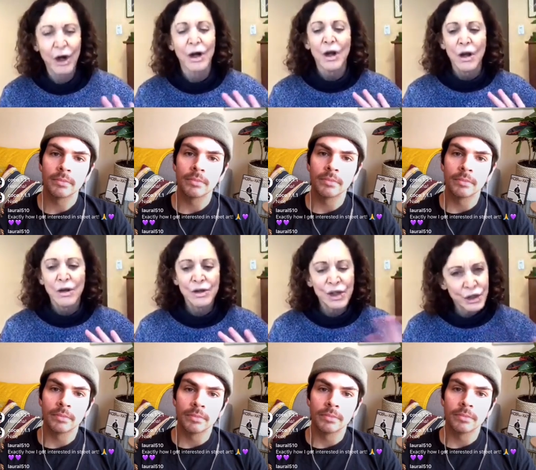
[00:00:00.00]

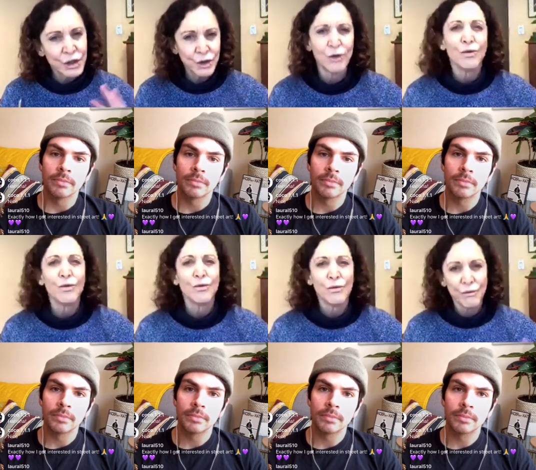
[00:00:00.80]
Speaker 1: since you
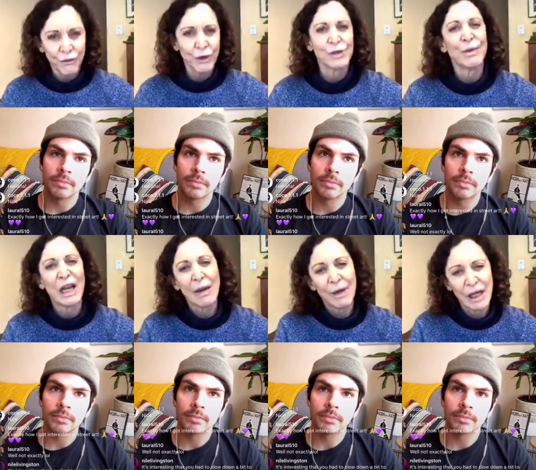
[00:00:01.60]
first became
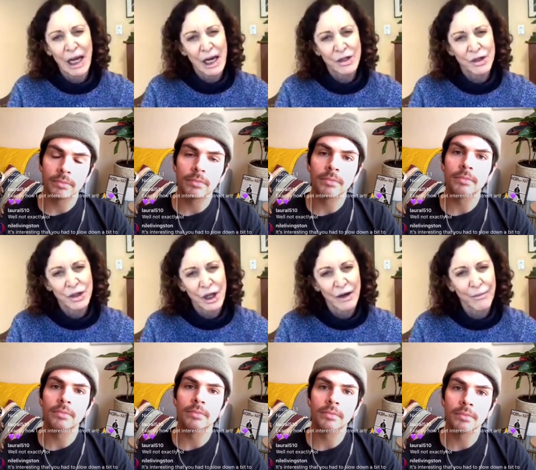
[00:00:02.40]
engaged, like
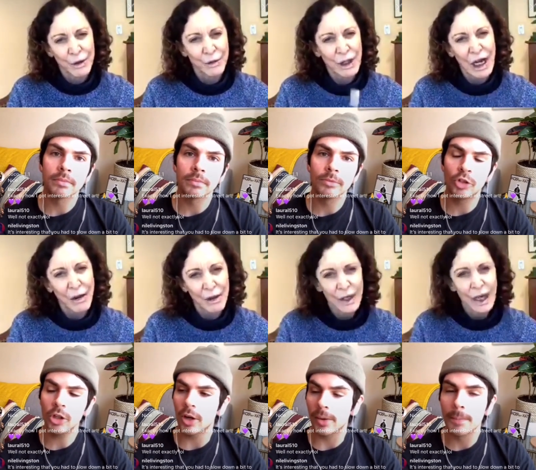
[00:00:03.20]
between now sure. and
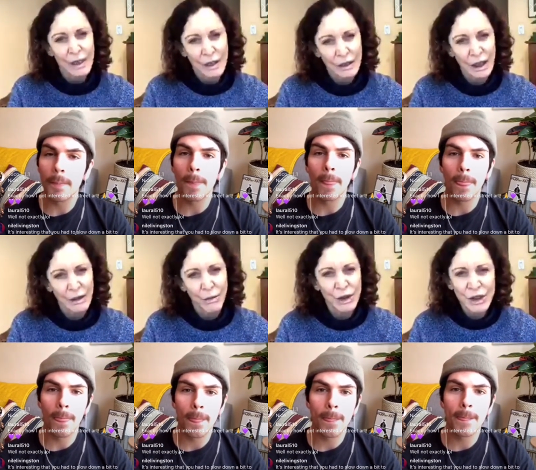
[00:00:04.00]
then? Like, what's
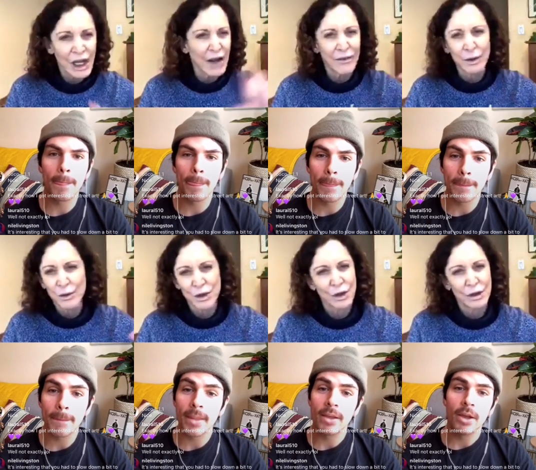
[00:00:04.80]
the
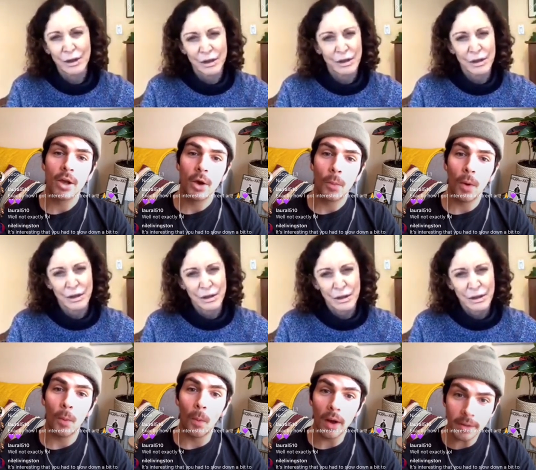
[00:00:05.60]
evolution?
Speaker 2: Well,
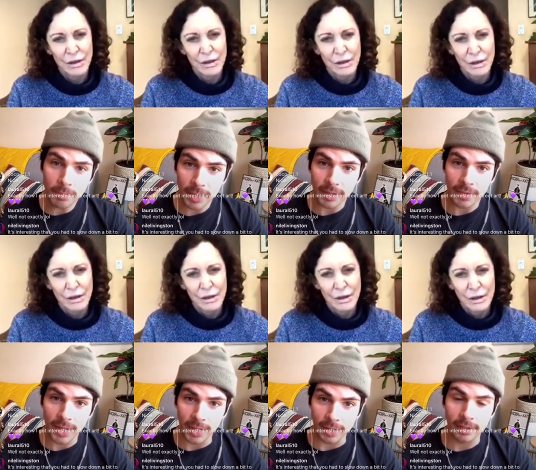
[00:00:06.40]
one big
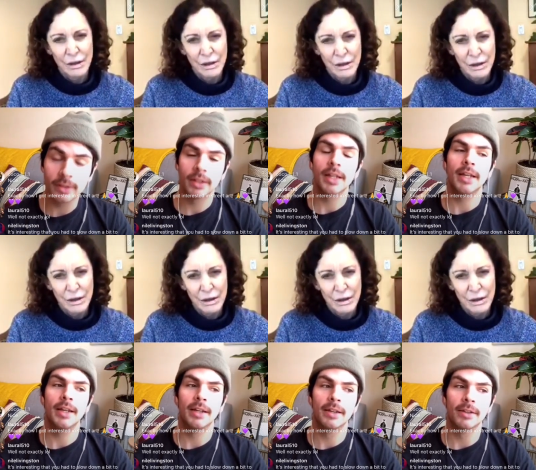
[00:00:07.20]
thing
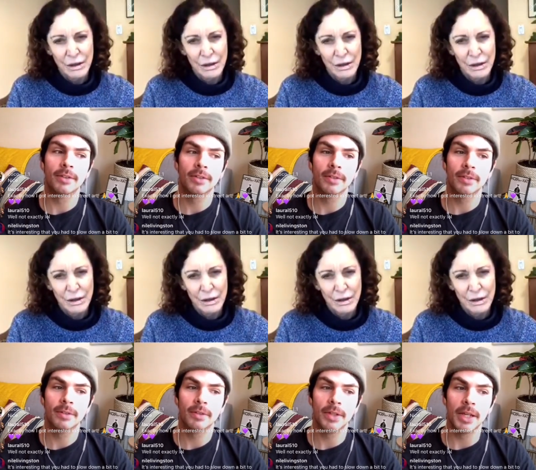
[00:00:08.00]
is
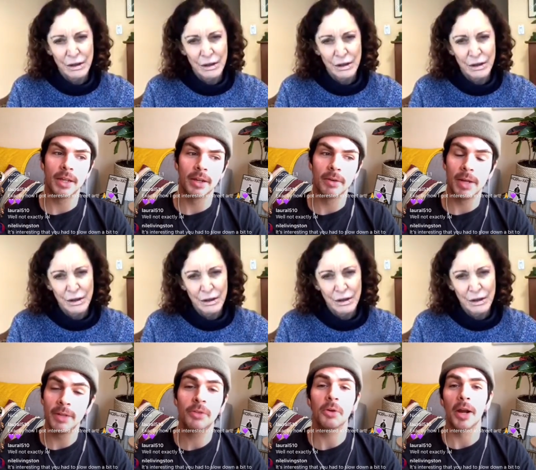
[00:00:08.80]
the
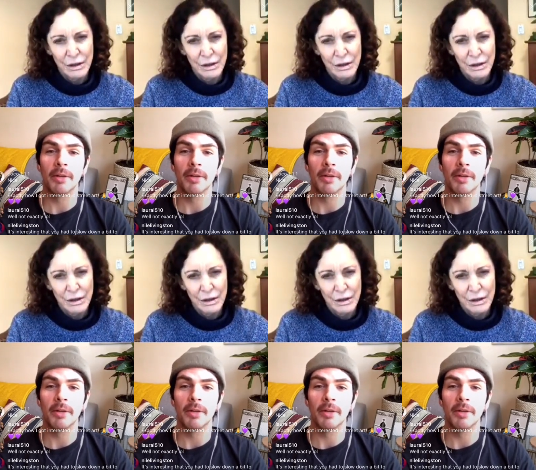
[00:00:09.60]
Instagram